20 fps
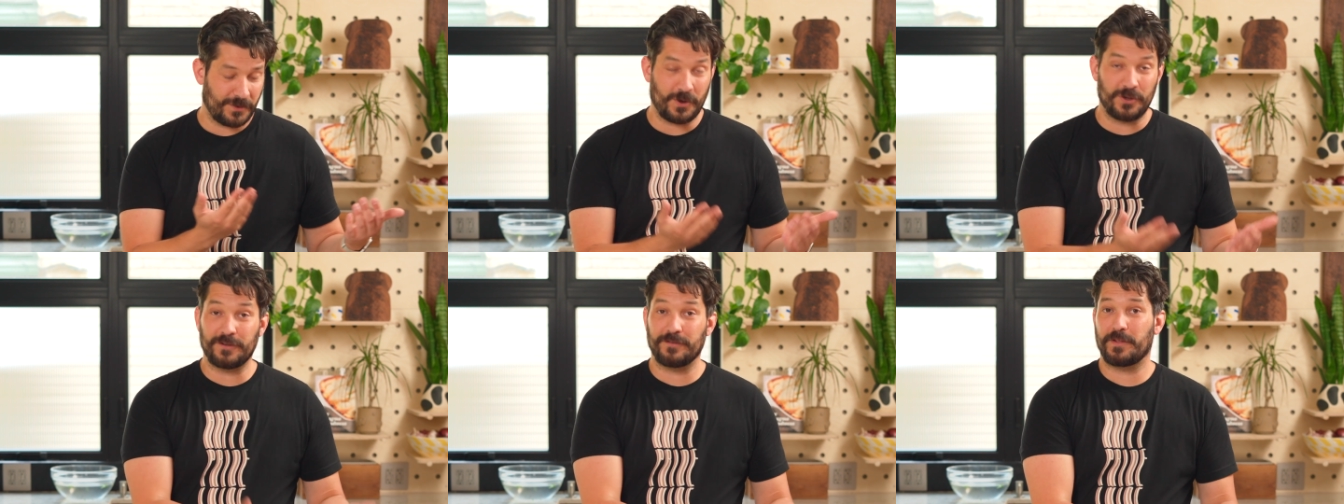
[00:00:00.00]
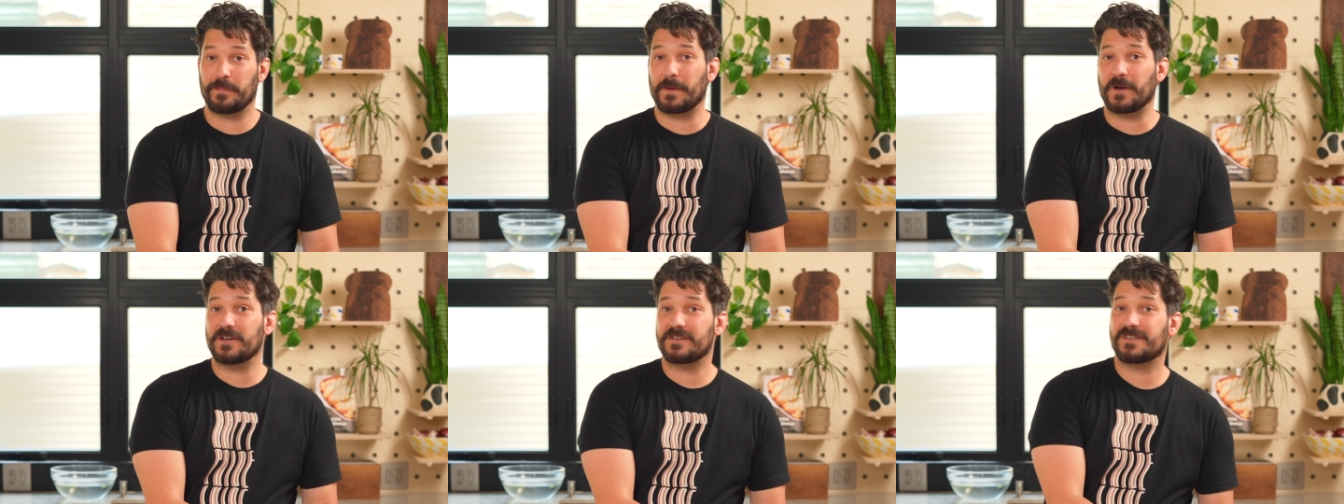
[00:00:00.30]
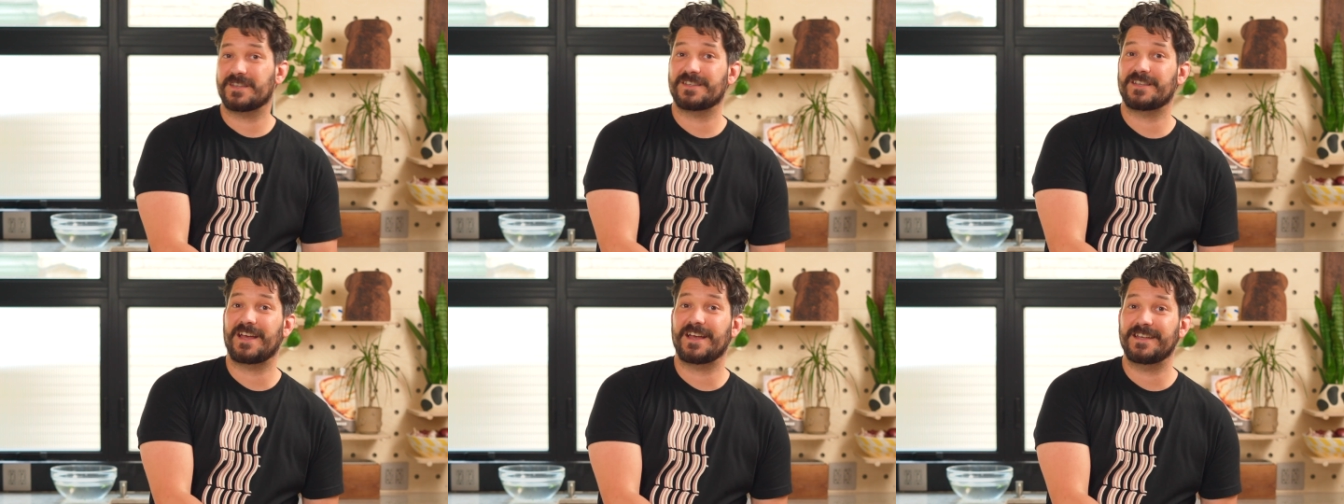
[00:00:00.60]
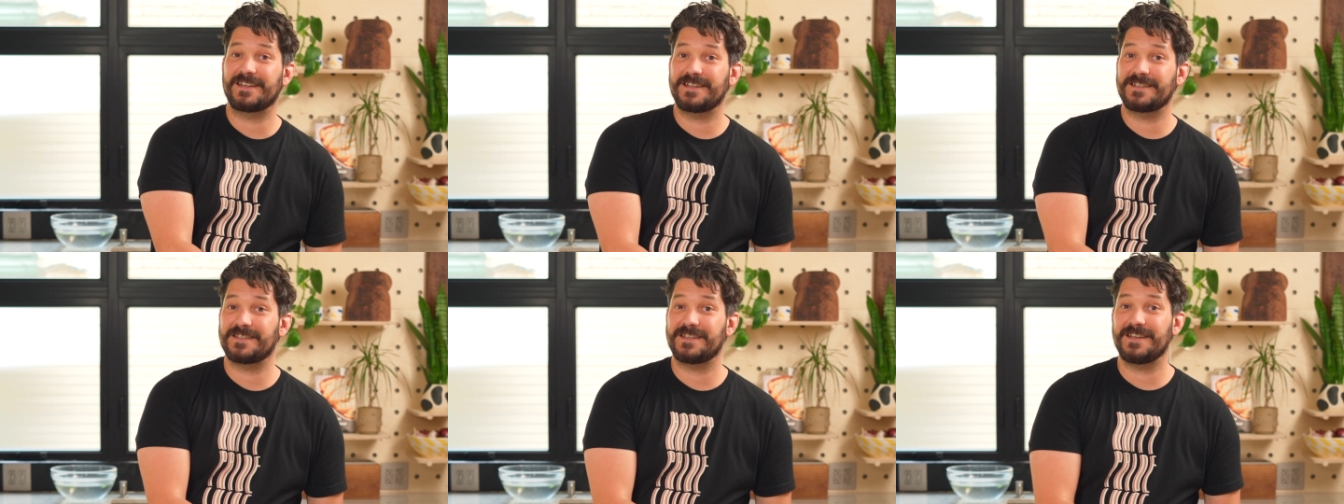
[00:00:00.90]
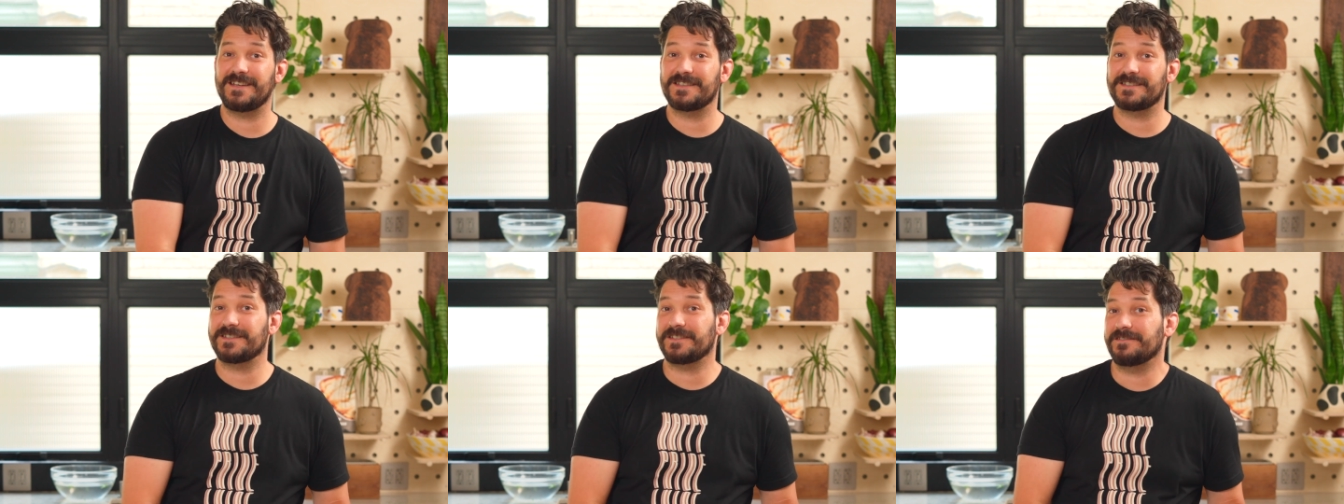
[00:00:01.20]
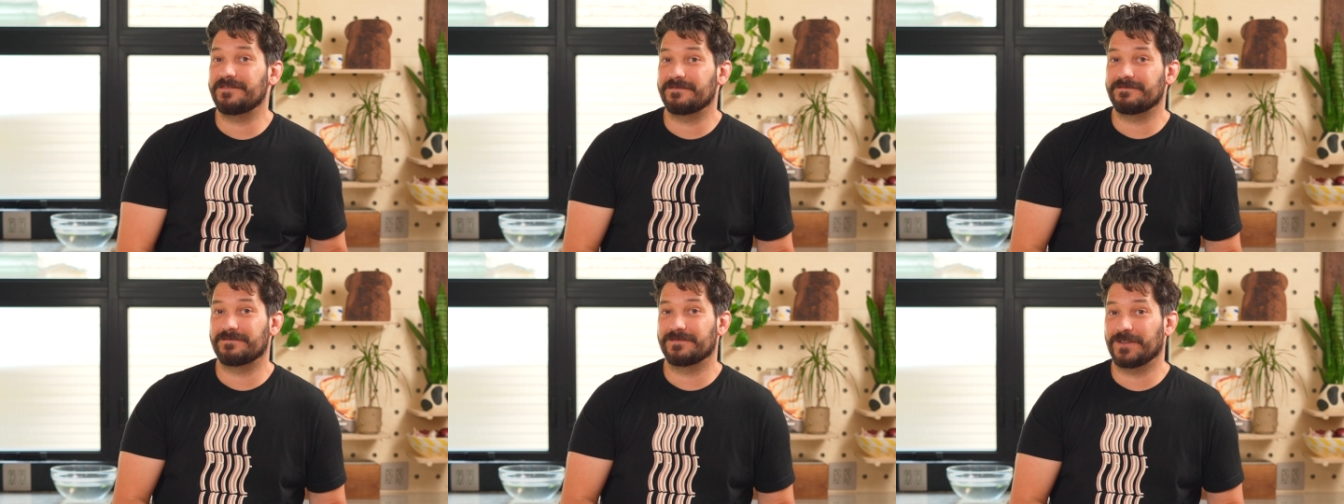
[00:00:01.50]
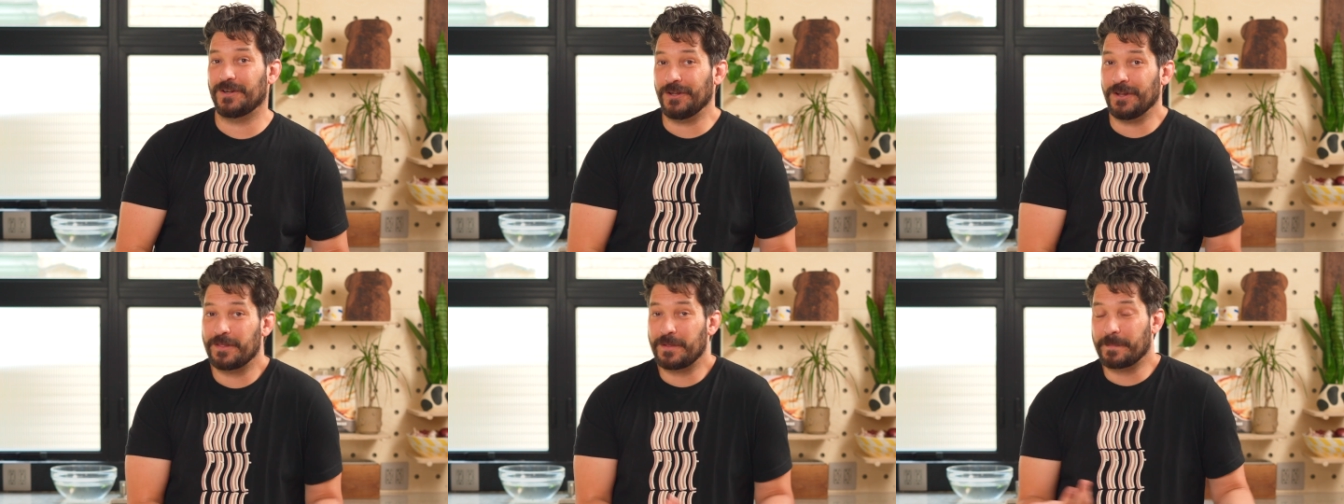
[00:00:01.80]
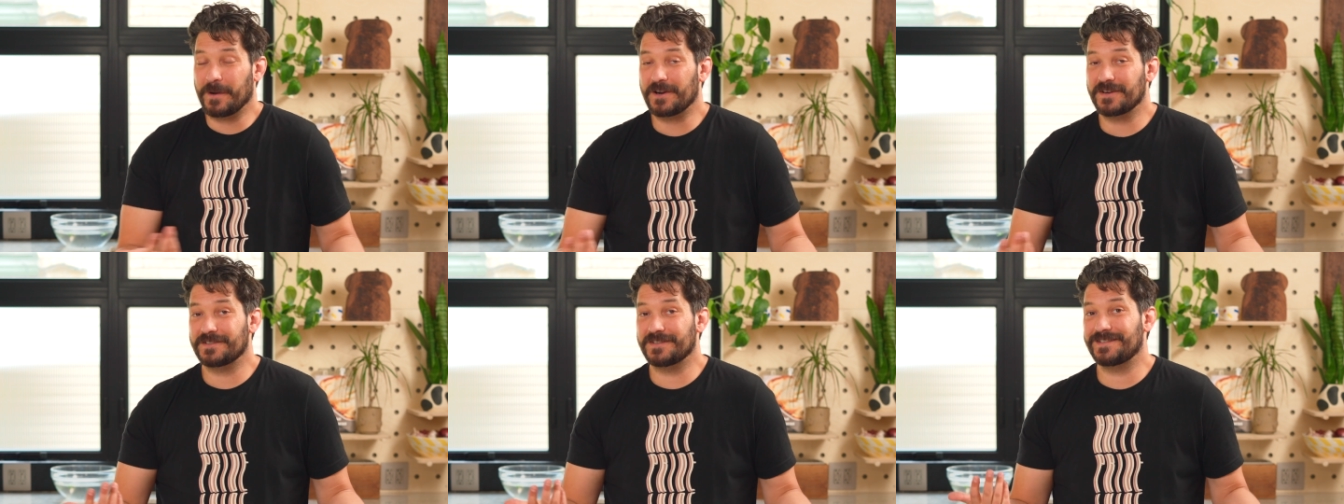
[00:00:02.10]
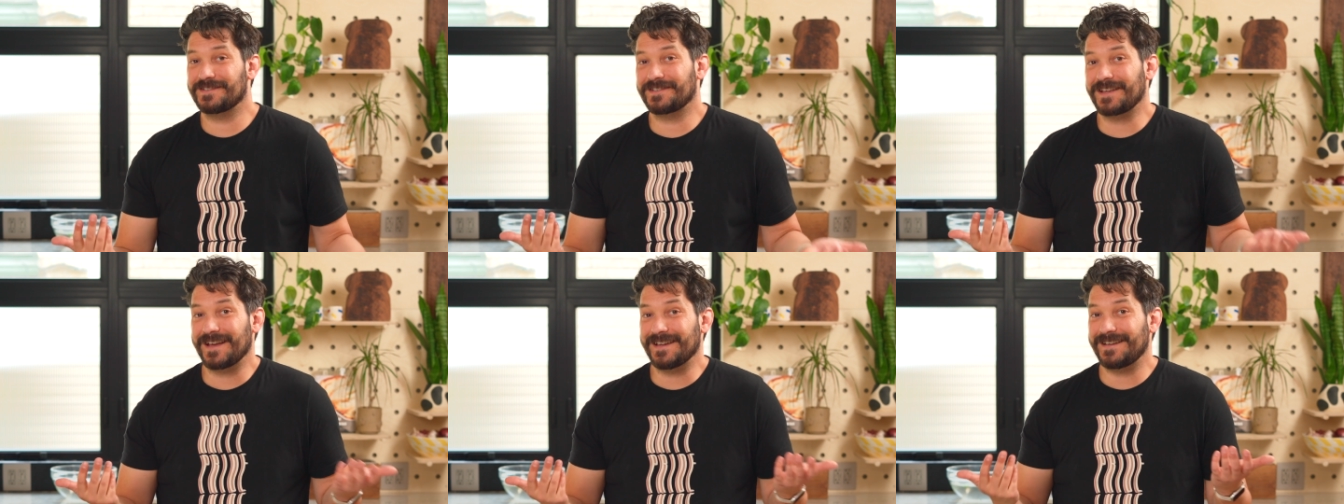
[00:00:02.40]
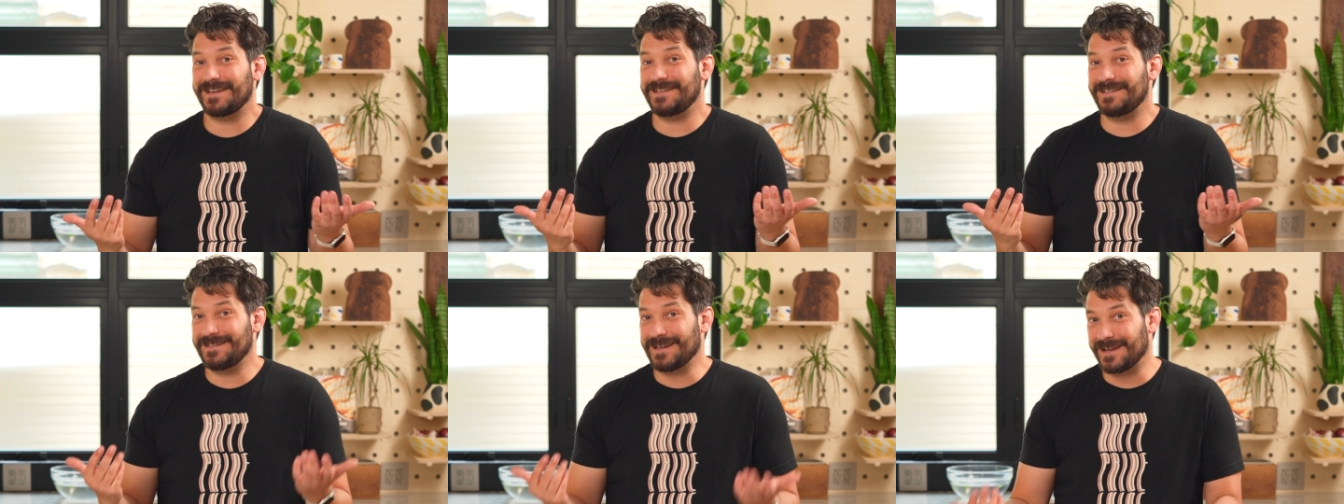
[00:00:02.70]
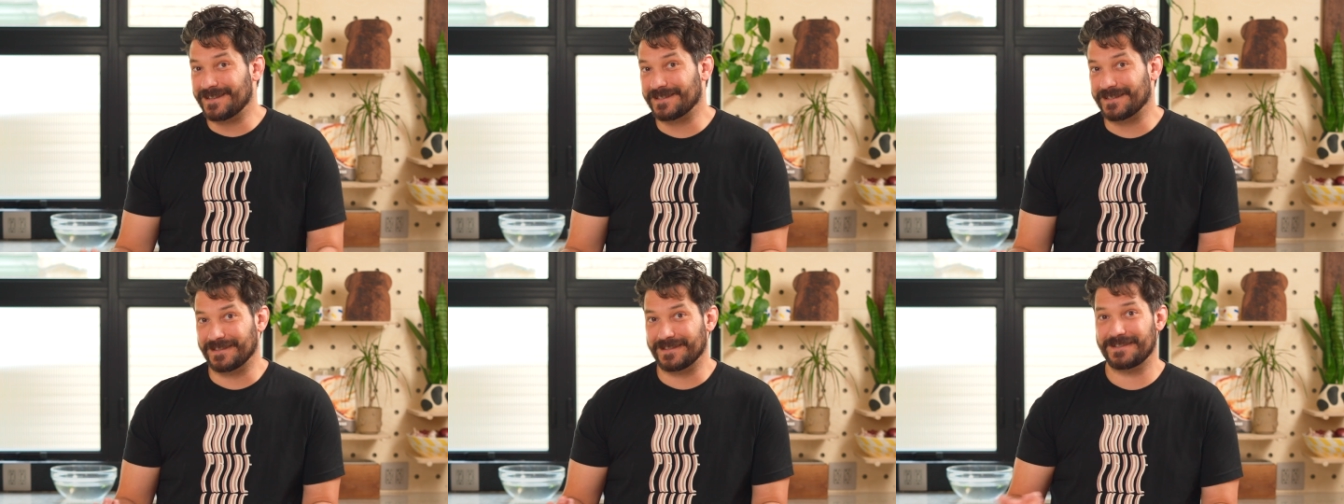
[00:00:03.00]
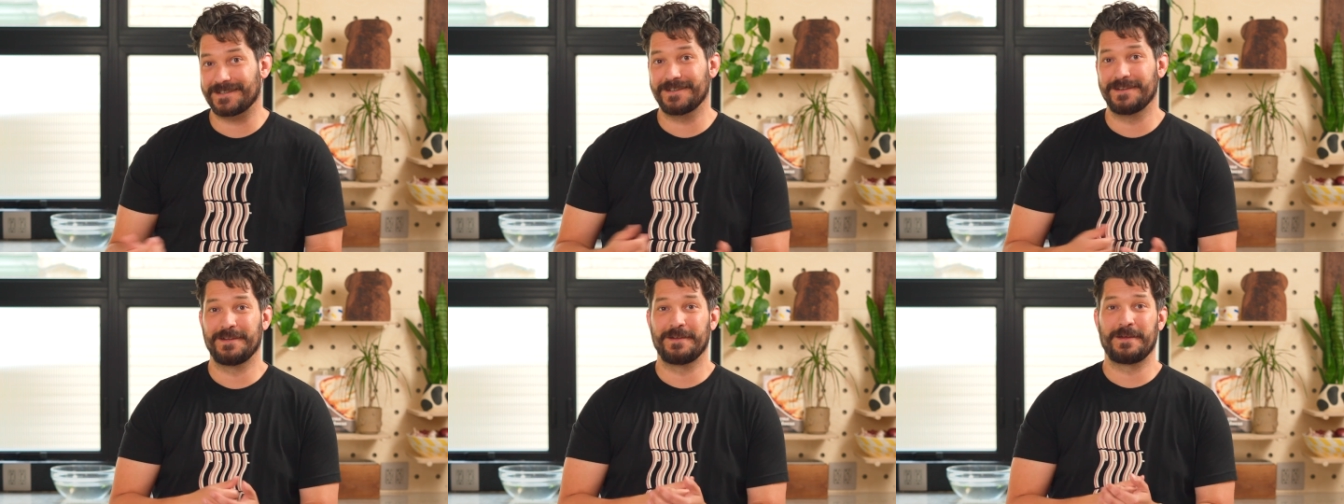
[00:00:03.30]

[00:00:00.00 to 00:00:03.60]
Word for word: all of the parts society sees and all of the parts society doesn't.